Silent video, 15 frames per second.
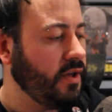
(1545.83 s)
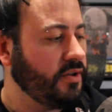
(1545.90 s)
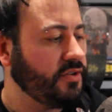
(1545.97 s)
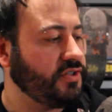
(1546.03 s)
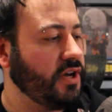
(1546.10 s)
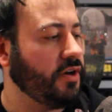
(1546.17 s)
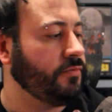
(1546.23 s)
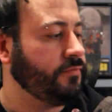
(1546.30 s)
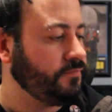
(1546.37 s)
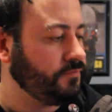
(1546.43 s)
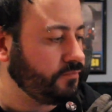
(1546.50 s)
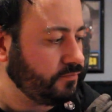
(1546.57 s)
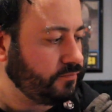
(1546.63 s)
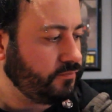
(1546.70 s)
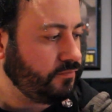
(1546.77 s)
So
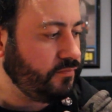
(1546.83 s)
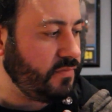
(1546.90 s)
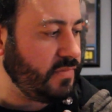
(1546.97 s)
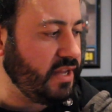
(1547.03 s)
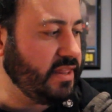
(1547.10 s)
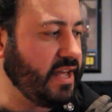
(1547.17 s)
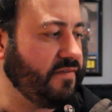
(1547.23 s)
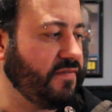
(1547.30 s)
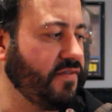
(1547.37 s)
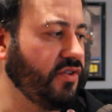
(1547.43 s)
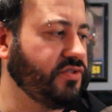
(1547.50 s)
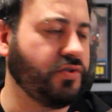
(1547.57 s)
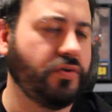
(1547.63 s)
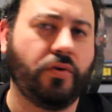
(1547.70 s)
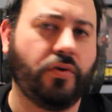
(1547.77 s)
that
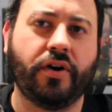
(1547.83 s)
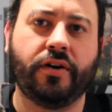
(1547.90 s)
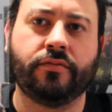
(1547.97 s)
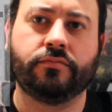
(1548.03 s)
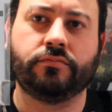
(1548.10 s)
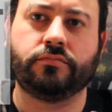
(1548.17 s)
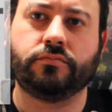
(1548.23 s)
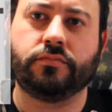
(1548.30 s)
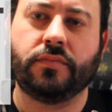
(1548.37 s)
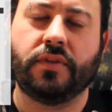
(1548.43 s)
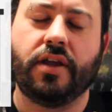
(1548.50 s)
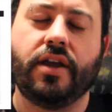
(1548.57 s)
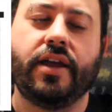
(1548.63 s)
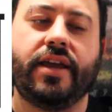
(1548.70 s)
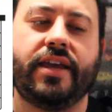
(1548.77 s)
first chord,
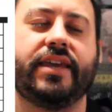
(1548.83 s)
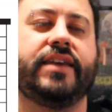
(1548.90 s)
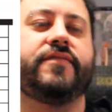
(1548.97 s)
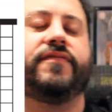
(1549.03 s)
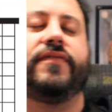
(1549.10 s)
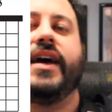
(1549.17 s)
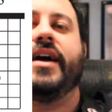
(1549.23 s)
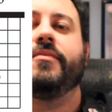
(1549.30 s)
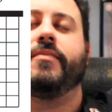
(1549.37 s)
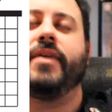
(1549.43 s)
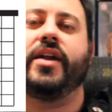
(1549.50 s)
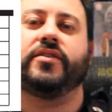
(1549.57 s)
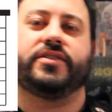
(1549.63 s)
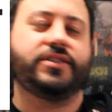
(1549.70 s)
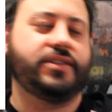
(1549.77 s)
E flat
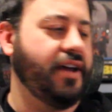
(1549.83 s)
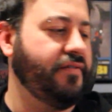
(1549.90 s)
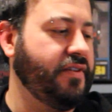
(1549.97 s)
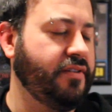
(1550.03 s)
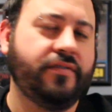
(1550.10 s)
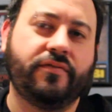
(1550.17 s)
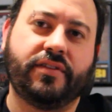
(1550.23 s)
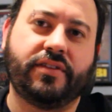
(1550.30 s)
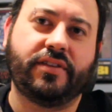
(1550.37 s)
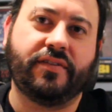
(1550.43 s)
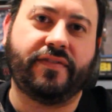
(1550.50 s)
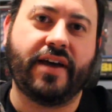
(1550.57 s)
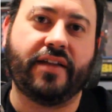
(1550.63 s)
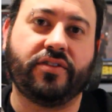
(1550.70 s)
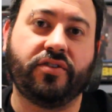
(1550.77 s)
minor 7, the
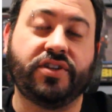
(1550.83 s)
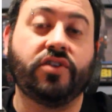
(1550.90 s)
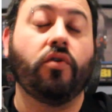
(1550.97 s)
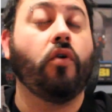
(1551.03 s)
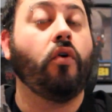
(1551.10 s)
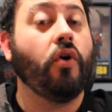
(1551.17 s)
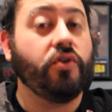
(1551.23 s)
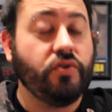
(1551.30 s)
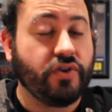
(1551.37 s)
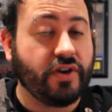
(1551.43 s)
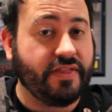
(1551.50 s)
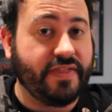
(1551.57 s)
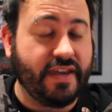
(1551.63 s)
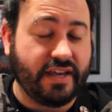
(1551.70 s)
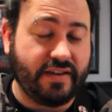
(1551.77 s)
flat 13. Or you
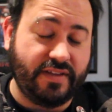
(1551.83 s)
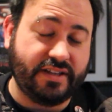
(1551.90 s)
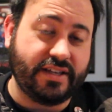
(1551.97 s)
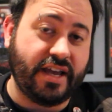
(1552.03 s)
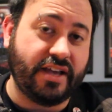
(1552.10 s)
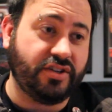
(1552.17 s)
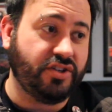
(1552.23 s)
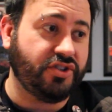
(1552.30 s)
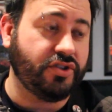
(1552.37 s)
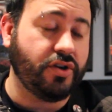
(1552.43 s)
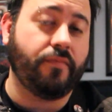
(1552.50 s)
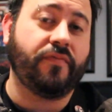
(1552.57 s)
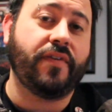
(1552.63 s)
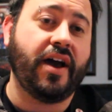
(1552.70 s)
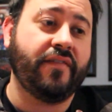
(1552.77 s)
can think of this as a
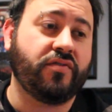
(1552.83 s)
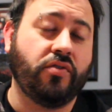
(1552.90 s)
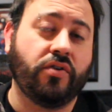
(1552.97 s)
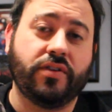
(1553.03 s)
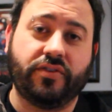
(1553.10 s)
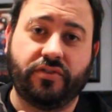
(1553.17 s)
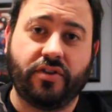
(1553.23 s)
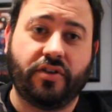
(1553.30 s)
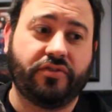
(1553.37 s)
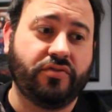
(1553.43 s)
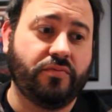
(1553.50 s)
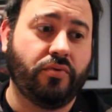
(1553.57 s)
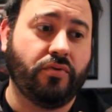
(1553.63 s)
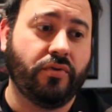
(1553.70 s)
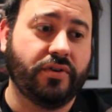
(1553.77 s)
sharp 5 chord. This is also
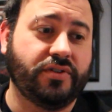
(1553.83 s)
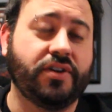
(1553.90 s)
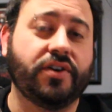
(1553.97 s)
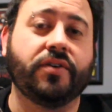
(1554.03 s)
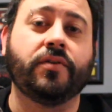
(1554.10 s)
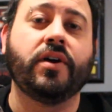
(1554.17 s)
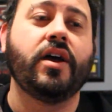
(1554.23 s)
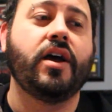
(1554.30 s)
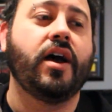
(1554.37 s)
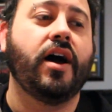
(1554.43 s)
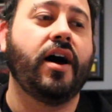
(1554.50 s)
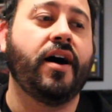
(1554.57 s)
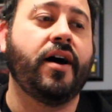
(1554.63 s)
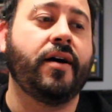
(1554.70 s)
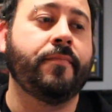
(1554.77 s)
important too.
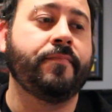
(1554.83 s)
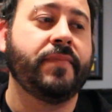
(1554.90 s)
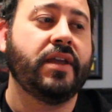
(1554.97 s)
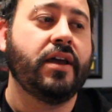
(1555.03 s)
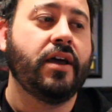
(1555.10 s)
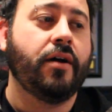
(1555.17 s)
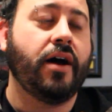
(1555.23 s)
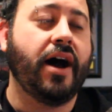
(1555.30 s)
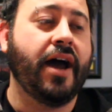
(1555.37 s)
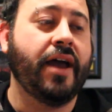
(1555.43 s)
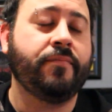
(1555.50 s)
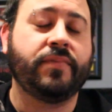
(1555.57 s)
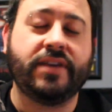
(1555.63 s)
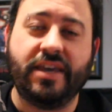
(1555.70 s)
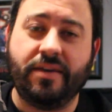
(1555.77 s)

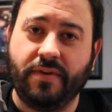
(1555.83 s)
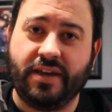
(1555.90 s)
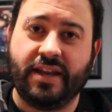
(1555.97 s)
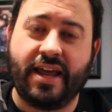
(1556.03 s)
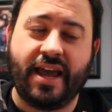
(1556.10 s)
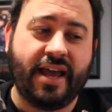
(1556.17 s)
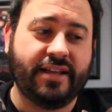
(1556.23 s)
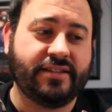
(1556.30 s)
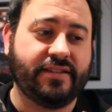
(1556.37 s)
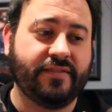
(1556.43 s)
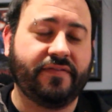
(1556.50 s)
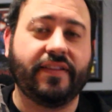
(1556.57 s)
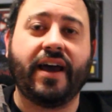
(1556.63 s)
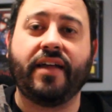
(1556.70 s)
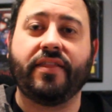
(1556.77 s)
I'm keeping it as the
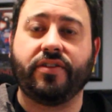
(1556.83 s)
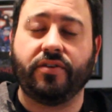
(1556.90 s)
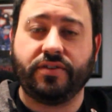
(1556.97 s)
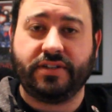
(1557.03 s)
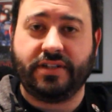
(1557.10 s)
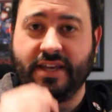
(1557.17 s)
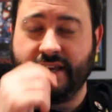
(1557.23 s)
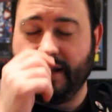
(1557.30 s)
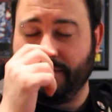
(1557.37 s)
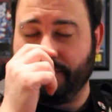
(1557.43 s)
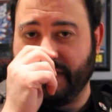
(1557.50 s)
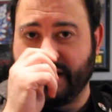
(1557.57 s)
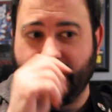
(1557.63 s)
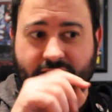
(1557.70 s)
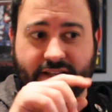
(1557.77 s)
flat 13
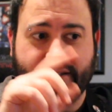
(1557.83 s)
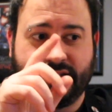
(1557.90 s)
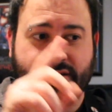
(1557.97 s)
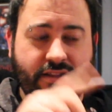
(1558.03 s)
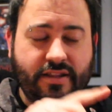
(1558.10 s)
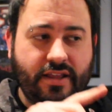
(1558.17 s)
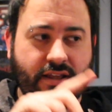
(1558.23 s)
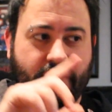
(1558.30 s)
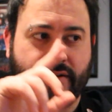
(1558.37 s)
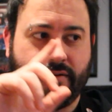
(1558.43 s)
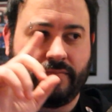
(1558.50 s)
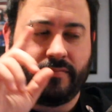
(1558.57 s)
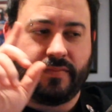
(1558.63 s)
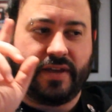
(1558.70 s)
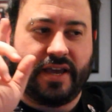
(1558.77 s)
because
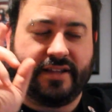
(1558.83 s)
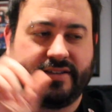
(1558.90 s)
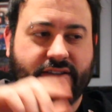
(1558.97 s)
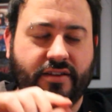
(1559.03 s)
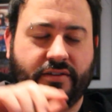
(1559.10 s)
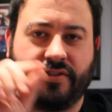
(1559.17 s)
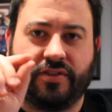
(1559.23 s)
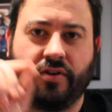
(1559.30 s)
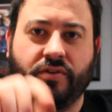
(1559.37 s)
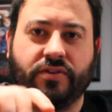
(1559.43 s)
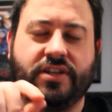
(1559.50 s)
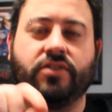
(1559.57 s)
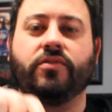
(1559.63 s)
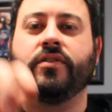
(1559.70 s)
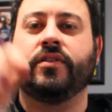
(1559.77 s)
it's the 13, or